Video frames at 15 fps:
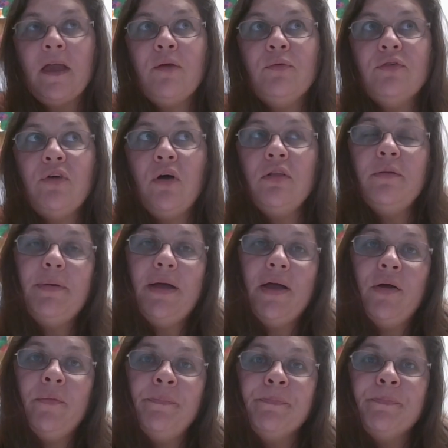and was all
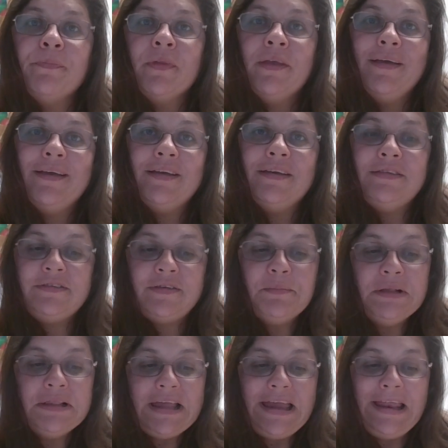about
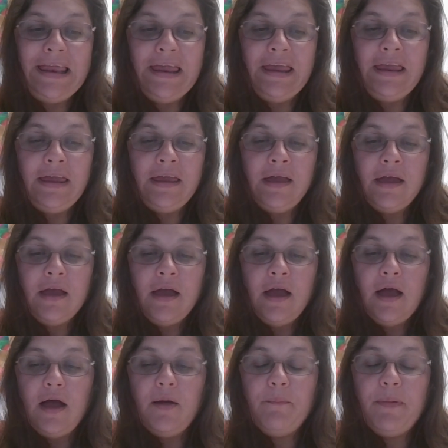assimilating,
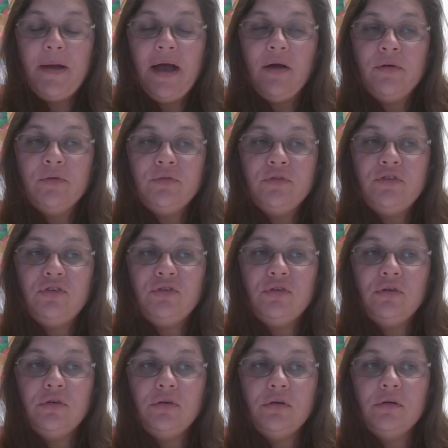about
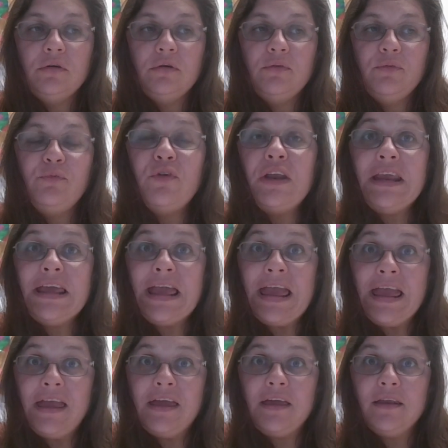fitting
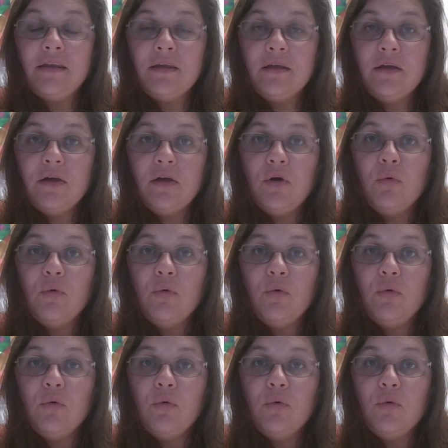in.